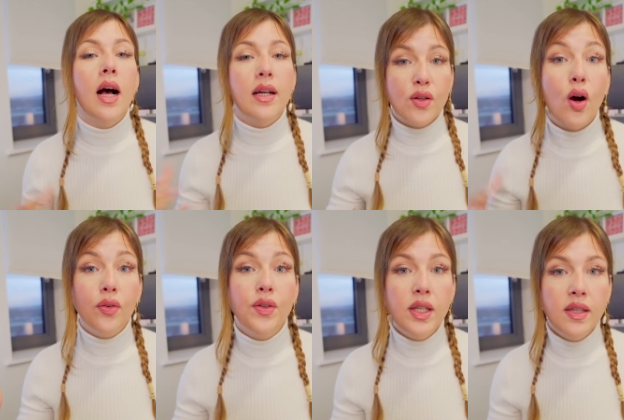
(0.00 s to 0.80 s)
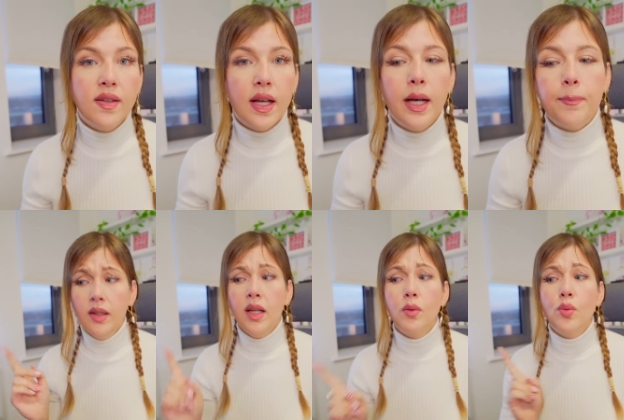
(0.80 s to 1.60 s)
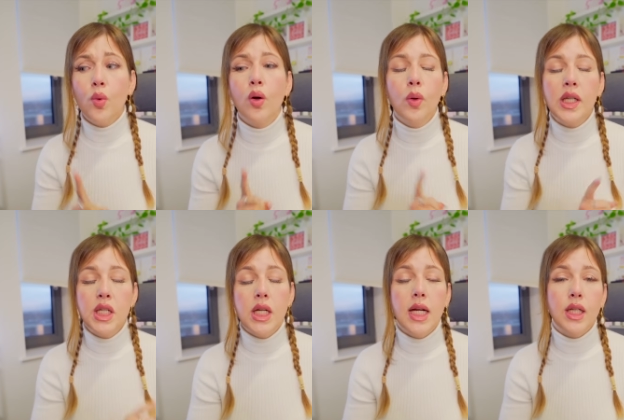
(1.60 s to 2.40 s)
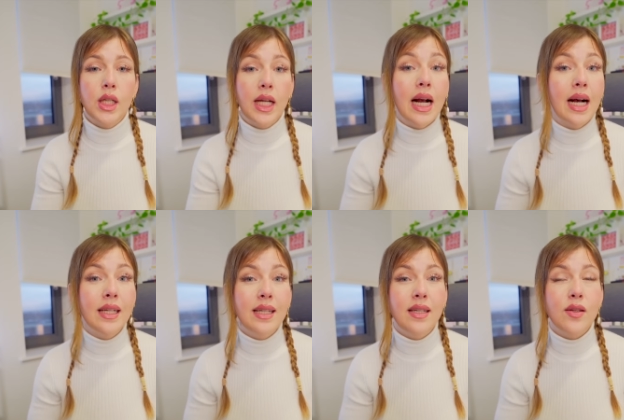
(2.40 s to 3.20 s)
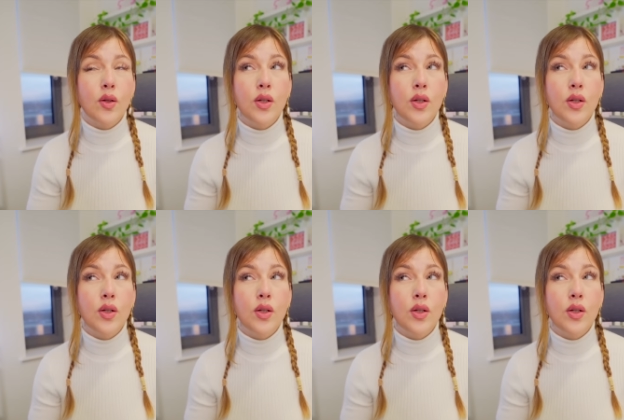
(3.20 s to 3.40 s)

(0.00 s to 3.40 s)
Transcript: as often as that. And that was one question I actually had is